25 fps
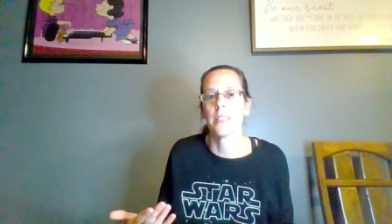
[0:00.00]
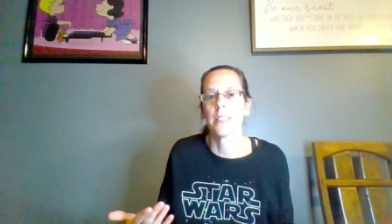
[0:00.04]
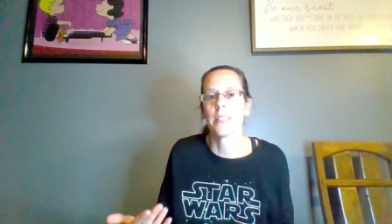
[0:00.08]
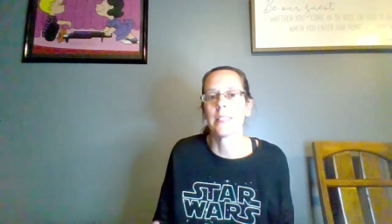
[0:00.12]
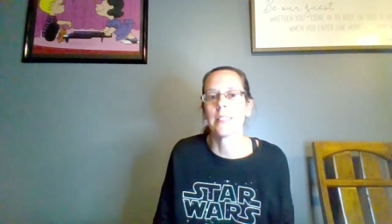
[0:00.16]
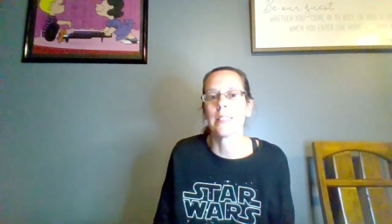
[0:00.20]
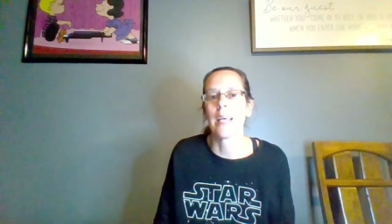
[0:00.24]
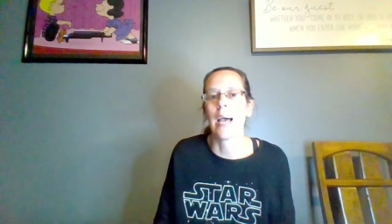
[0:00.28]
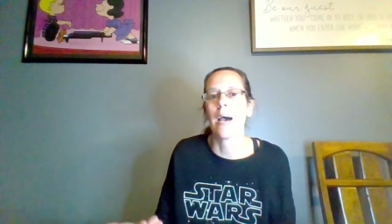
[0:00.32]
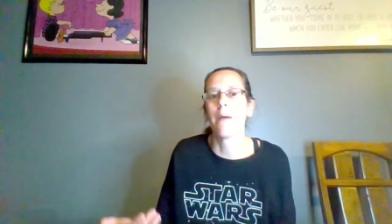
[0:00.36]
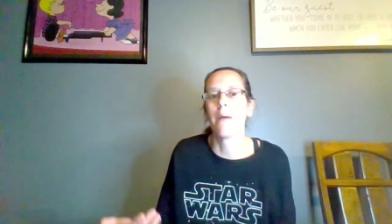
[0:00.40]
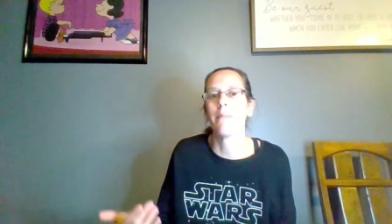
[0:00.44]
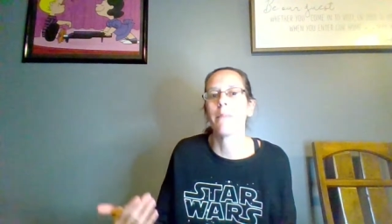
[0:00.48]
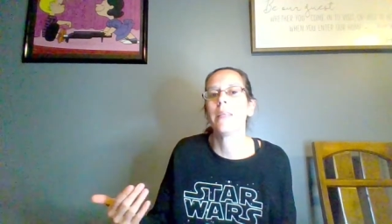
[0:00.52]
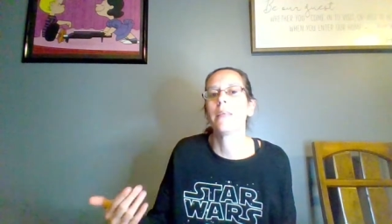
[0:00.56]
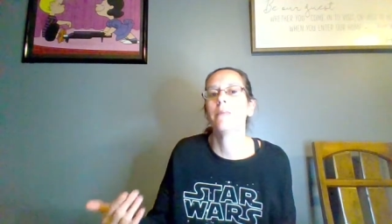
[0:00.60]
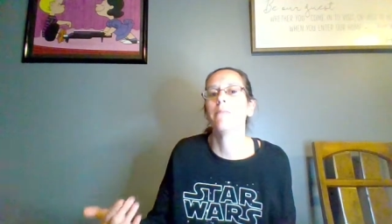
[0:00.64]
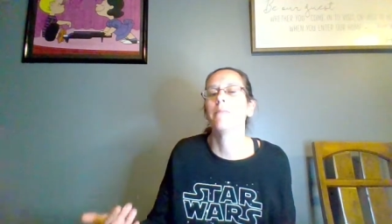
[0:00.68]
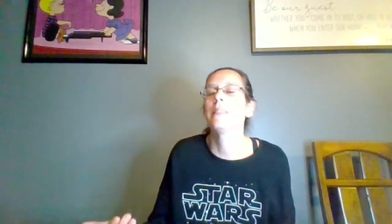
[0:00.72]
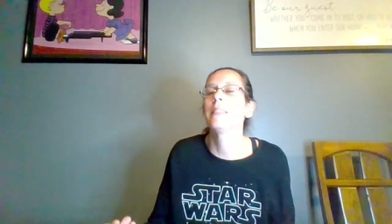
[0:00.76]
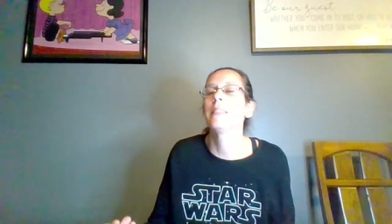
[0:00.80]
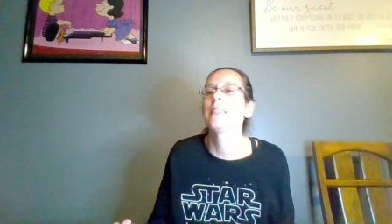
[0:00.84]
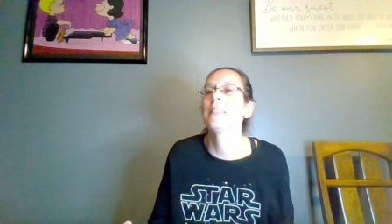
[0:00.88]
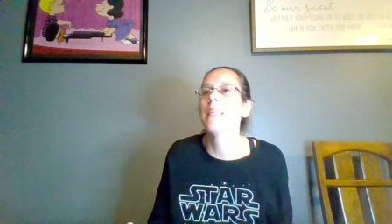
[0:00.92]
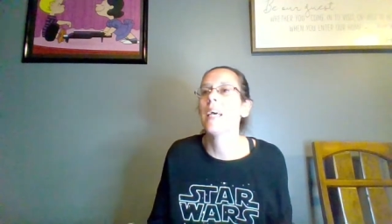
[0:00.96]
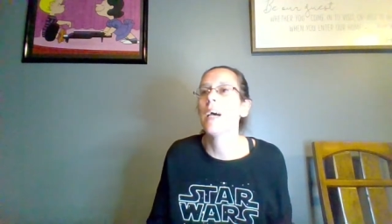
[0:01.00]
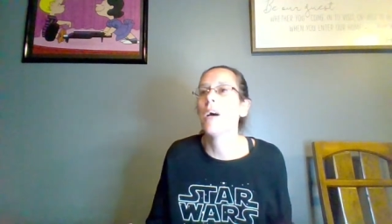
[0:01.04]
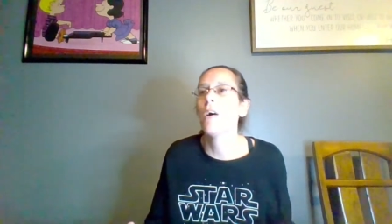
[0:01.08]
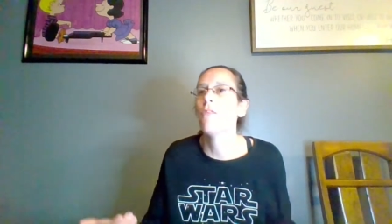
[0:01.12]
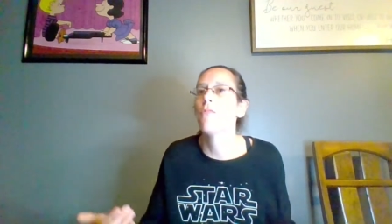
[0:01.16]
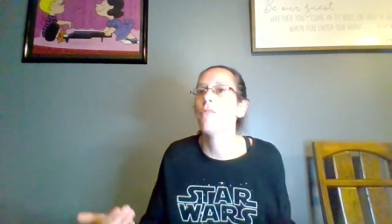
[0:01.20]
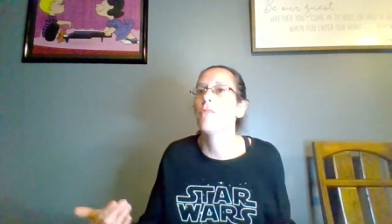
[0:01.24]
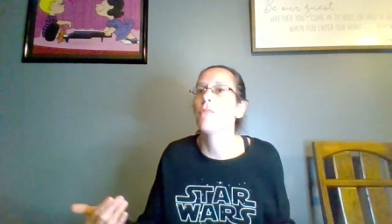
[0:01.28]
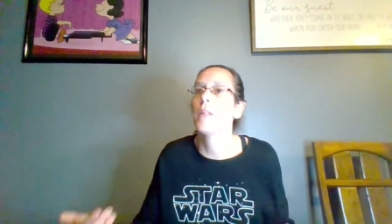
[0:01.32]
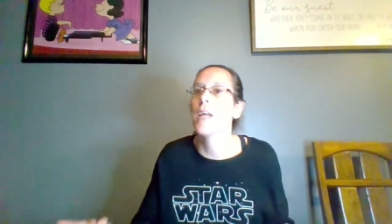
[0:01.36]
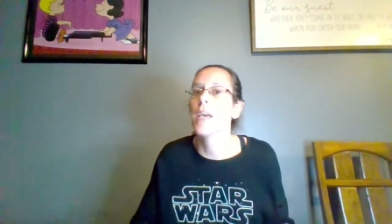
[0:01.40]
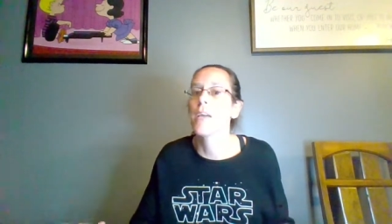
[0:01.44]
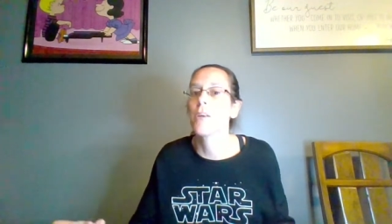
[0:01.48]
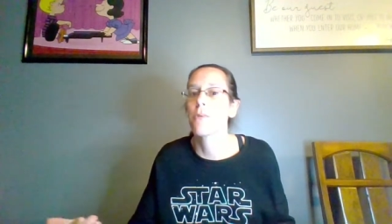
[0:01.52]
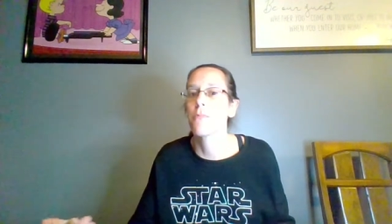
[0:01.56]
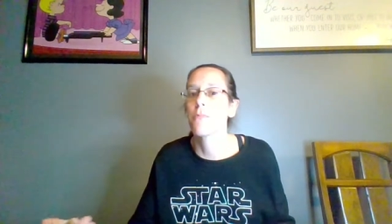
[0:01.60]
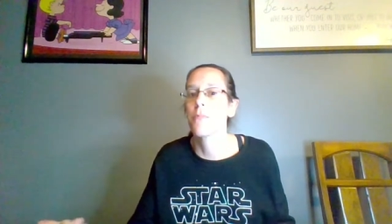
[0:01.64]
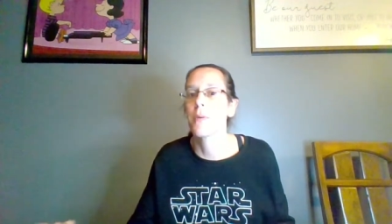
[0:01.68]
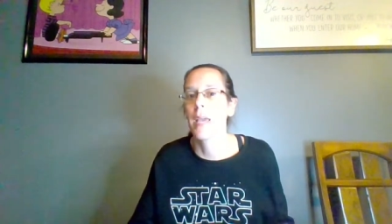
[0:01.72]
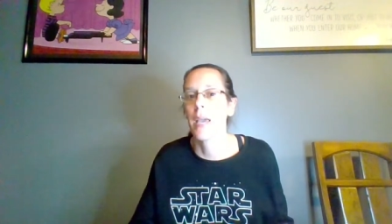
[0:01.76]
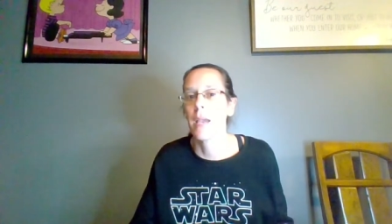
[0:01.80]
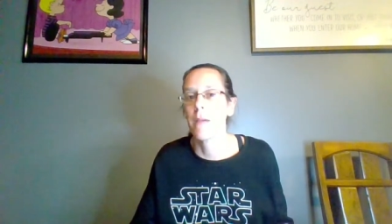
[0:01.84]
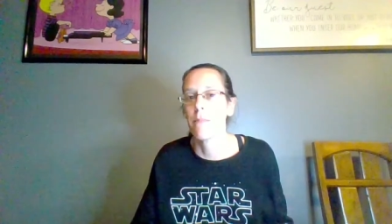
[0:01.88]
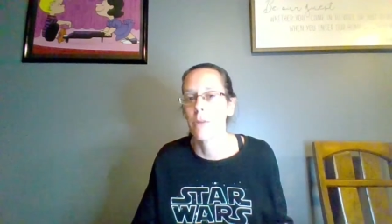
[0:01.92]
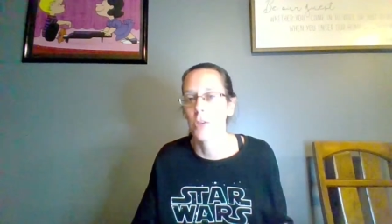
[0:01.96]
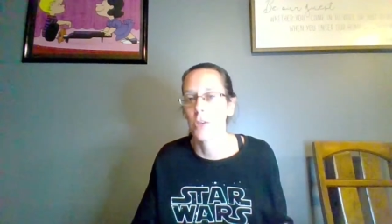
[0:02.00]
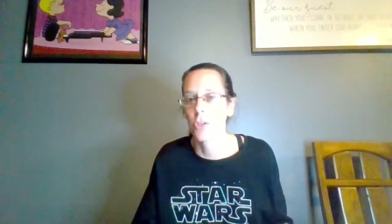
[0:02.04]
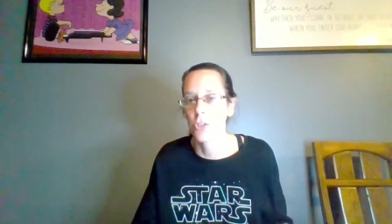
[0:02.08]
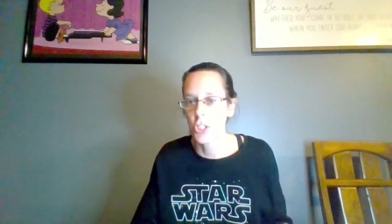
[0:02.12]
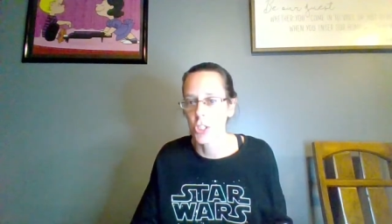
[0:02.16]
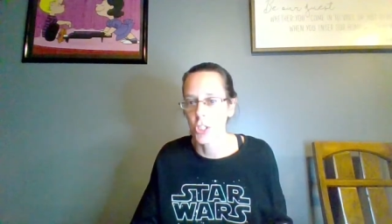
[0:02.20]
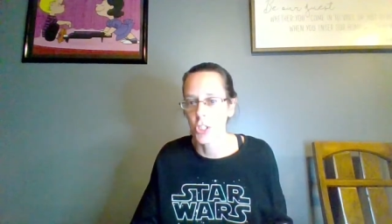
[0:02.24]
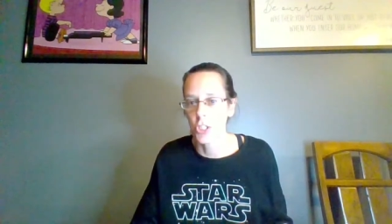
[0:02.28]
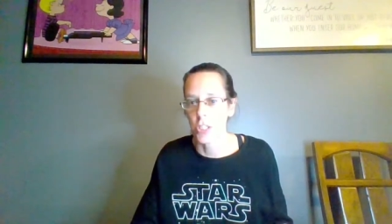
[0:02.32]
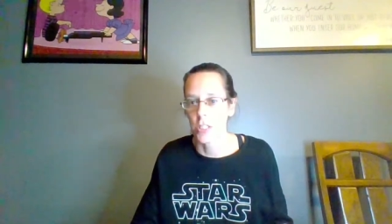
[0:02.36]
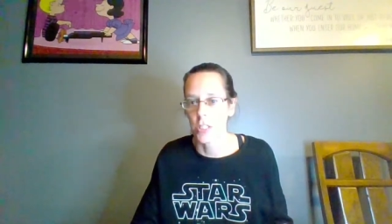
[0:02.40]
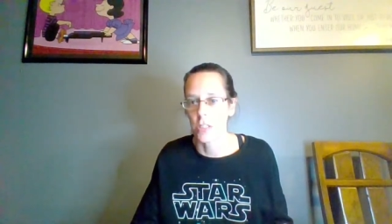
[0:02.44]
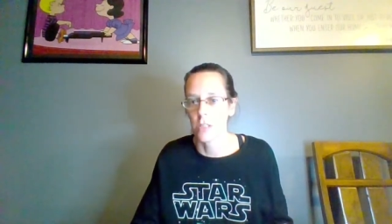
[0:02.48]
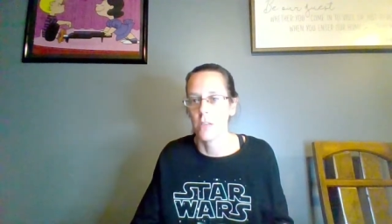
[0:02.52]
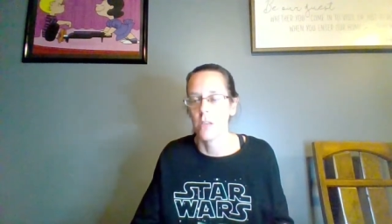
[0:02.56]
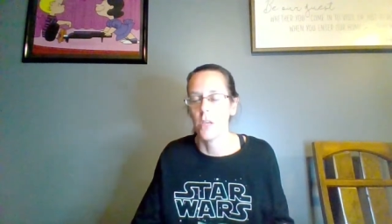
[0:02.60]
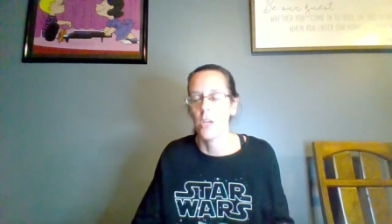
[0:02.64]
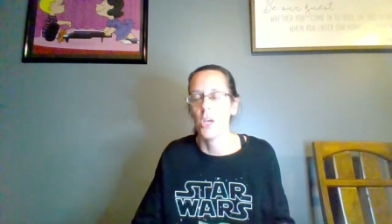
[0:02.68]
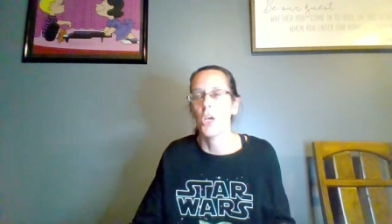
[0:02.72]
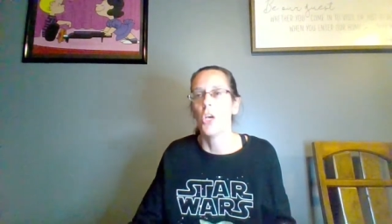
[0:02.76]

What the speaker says: that Simon himself later became a Christian.